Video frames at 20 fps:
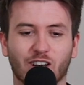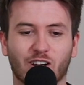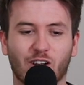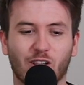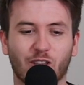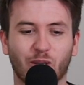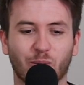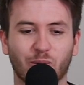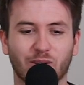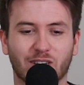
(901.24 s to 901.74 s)
a
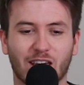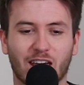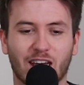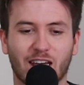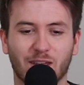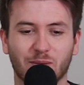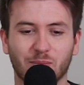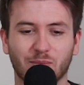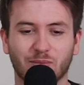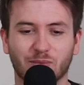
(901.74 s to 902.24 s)
Collingwood
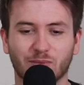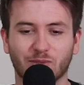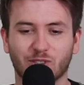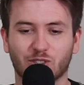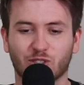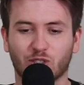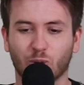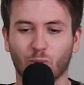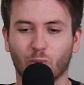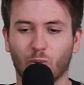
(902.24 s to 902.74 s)
game
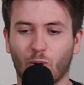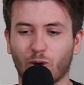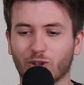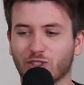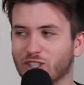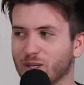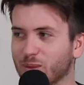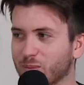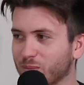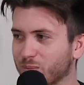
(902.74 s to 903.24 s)
to
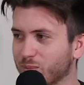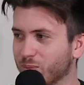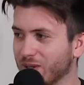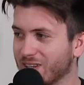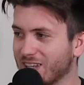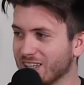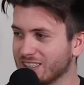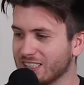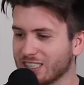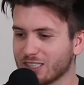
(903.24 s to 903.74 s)
watch him
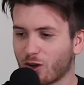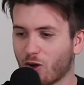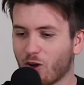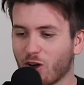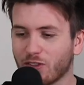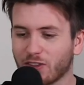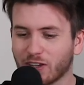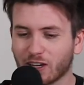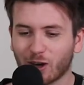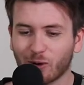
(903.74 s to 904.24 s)
because he's
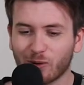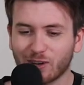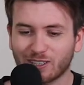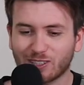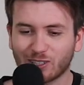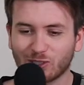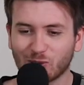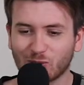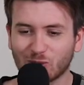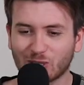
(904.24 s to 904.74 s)
either going
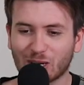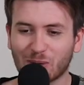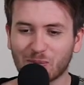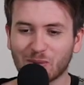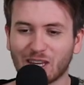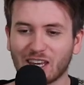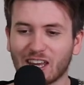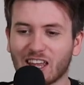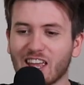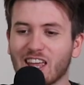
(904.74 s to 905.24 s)
to do
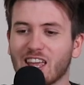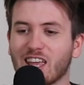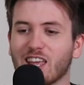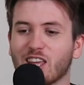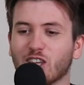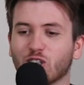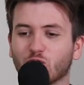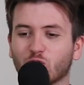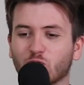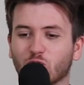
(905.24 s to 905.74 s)
something
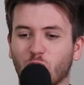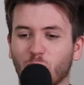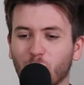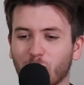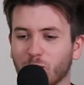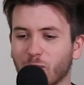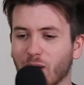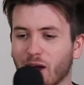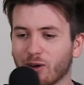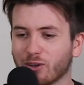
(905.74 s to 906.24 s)
so
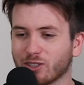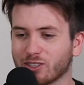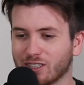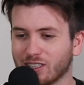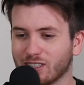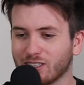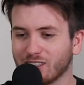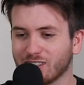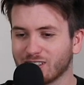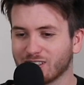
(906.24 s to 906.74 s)

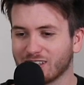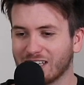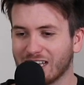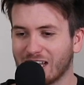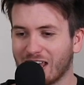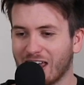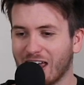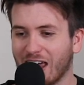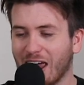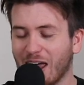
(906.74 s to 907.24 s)
embarrassing. Yeah.
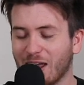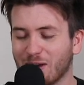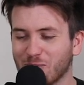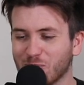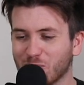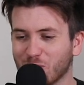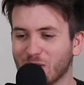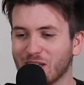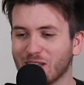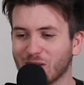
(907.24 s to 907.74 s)

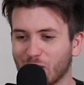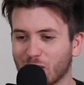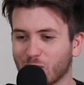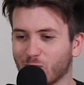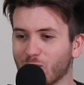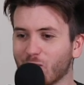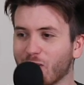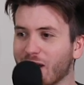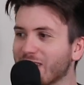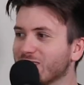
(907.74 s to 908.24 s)
And real, like
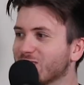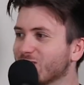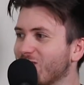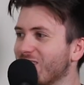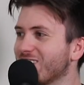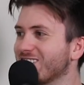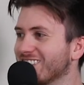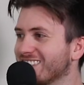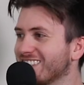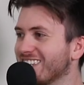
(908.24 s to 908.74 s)
real head
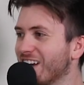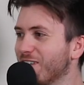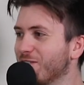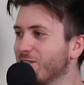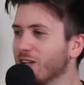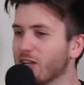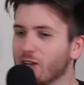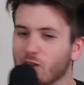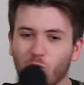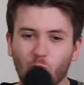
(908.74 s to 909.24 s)
scratcher stuff.
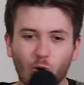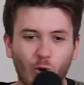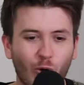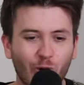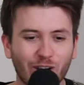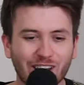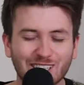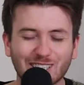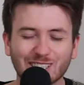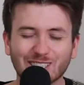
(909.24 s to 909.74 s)
Yeah.
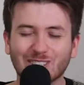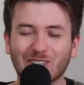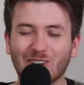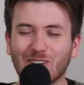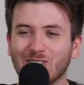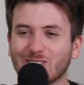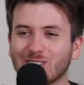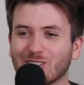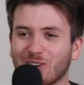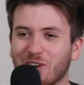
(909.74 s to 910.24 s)
Or he just
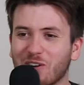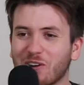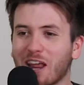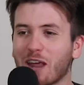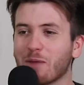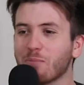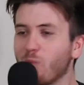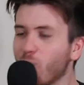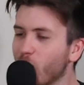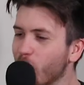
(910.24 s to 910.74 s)
turns it on.
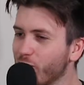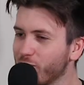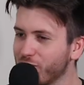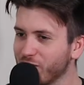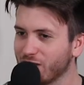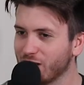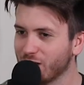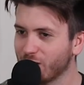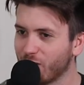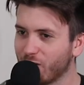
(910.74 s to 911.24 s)
And more
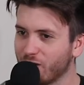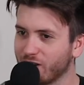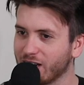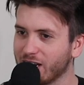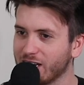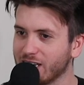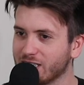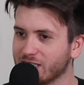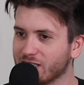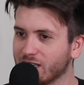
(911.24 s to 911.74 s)
often than not,
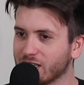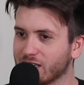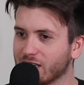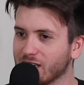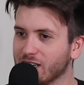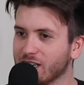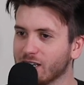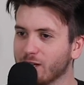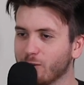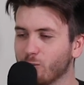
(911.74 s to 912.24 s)
he like
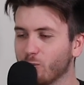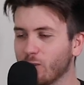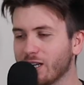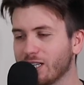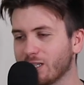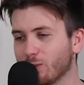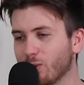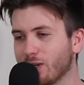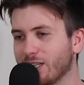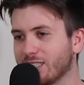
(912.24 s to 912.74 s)
when
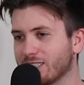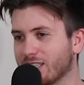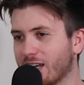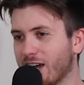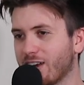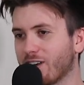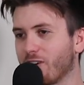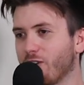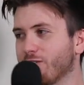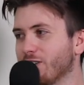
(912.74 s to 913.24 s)
he when he
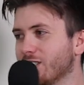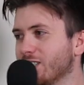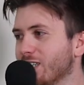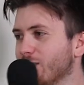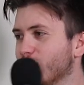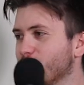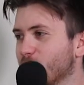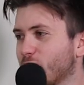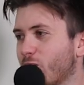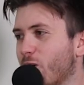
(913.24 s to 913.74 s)
started, obviously
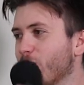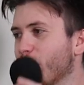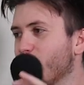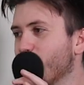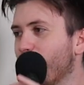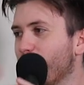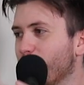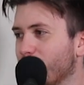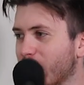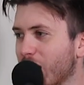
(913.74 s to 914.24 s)
he was throwing the
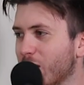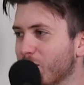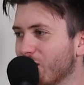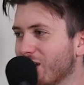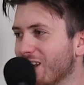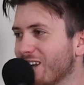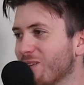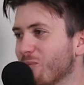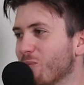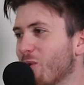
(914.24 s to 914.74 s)
ball to keep it
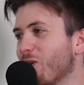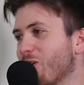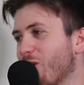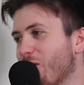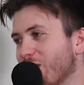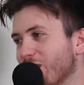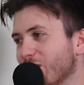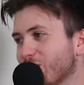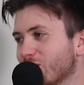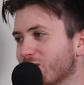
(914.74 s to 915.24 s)
in and
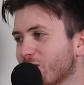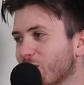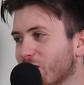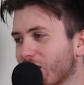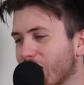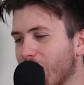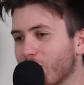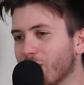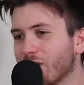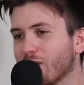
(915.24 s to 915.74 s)
whatnot. He was doing
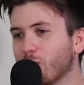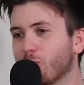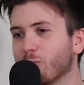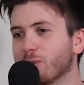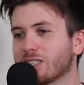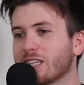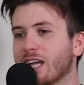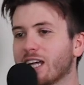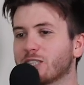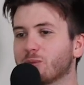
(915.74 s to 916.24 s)
a couple of little
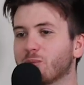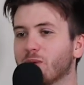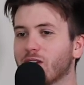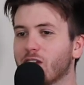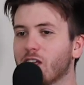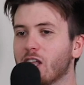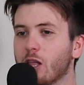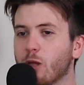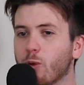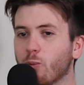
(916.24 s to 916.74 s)
mistakes. But
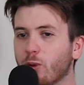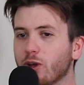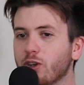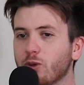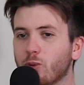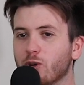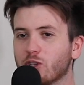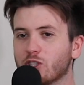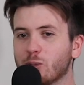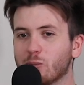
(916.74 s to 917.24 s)
when
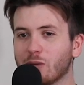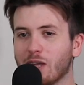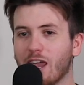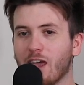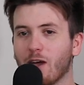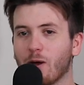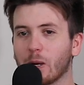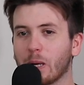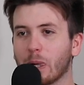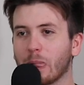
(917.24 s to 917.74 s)
you watch him
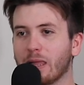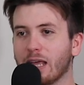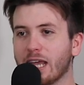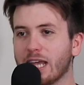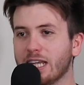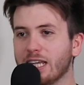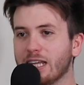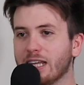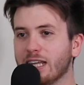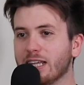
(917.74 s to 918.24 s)
now,
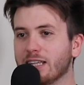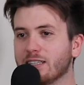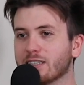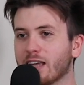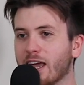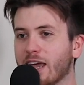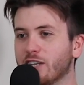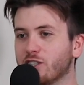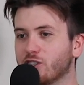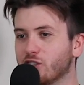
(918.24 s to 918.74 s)
he is
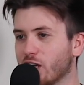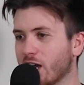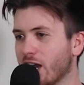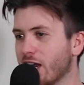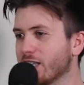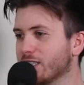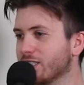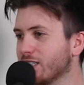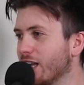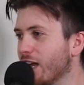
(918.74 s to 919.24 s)
a
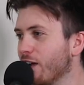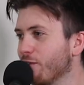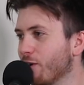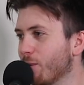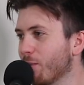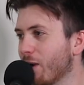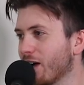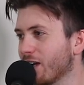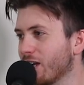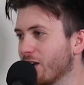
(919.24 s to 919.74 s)
chance at every
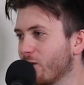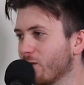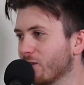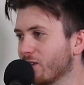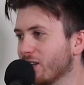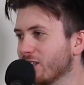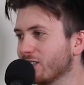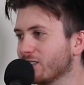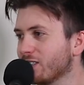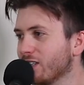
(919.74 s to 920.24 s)
marking
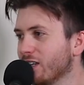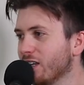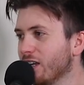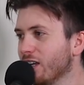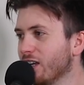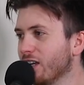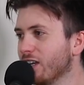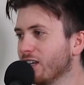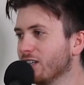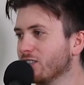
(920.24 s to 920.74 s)
contest. one hundred
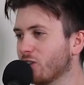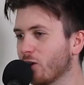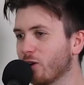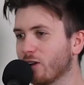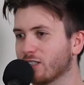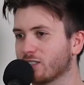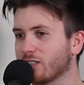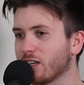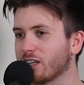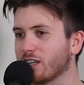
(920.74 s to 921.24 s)
percent. So
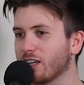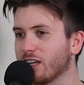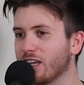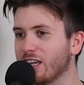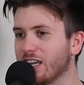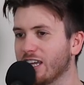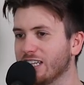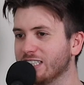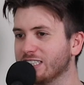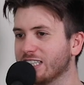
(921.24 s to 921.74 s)
it's like
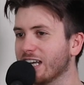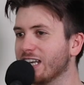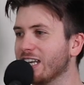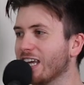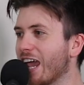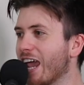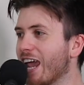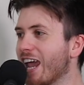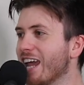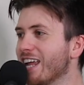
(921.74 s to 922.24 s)
he's getting
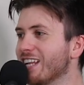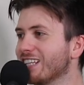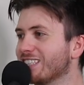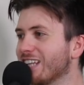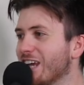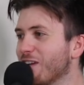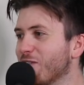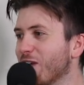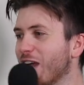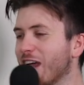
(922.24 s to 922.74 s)
hands
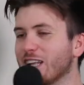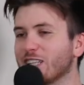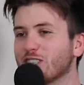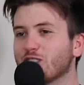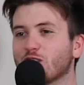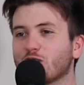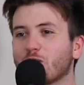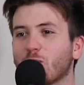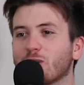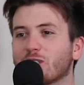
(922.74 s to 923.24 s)
to every, and it's
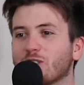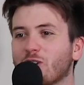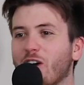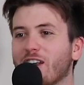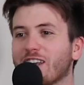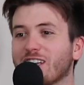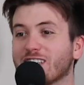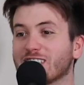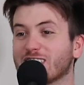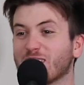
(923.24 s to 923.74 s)
just so
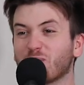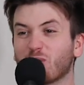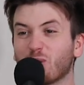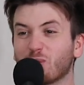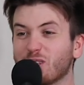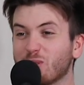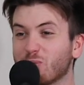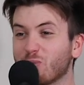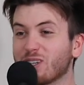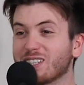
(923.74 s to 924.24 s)
exciting because sometimes
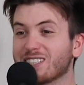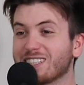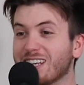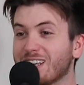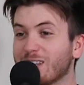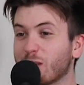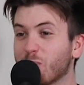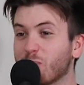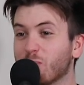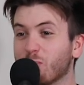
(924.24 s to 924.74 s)
he brings
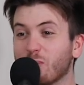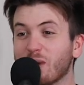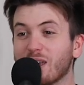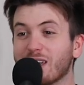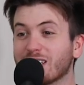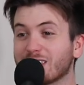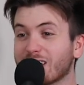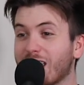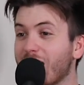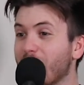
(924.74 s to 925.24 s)
down the
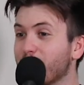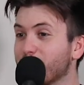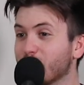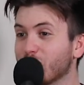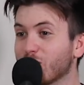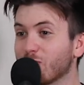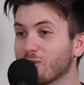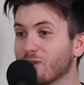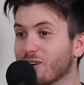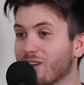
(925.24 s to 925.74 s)
biggest
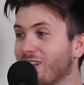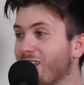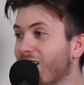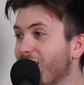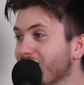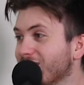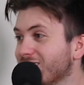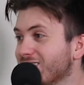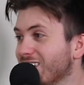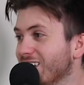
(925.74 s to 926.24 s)
absolute
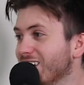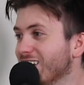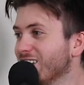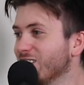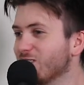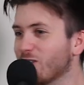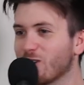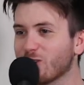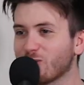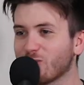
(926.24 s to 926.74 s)
clunks,
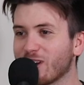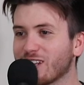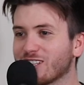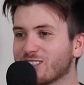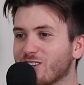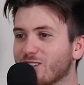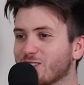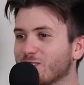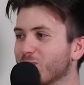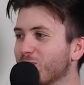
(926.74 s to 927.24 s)
turned around,
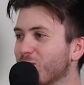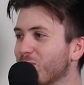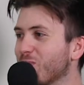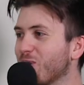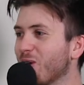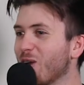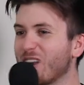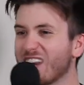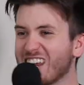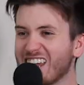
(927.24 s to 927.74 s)
slots them from
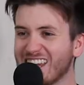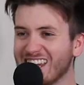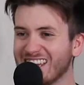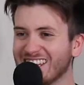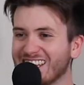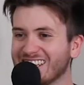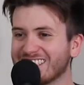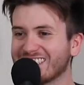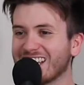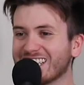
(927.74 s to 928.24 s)
thirty,
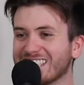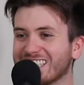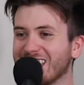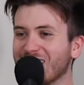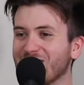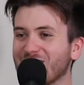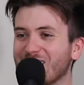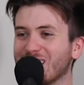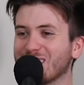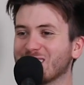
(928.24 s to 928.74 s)
then starts
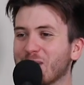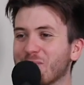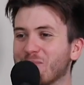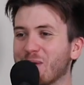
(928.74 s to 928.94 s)
giving I it to